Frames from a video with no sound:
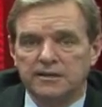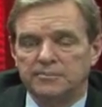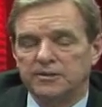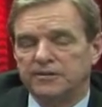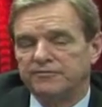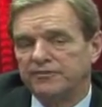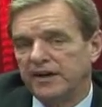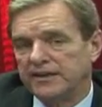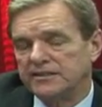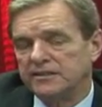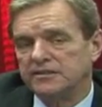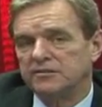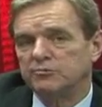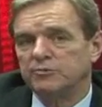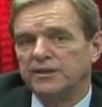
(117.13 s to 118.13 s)
but the fact
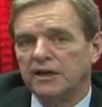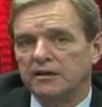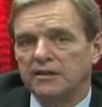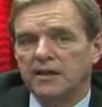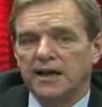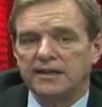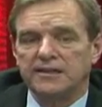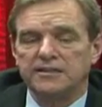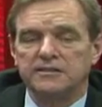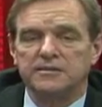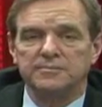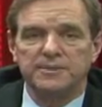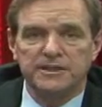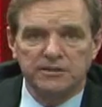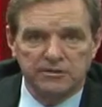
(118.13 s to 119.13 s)
is we are likely
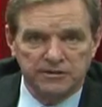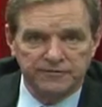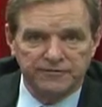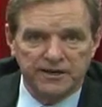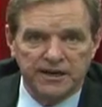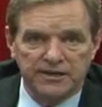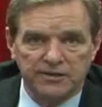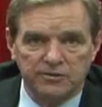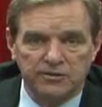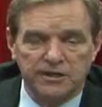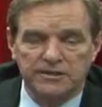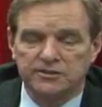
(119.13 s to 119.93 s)
to be notifying you as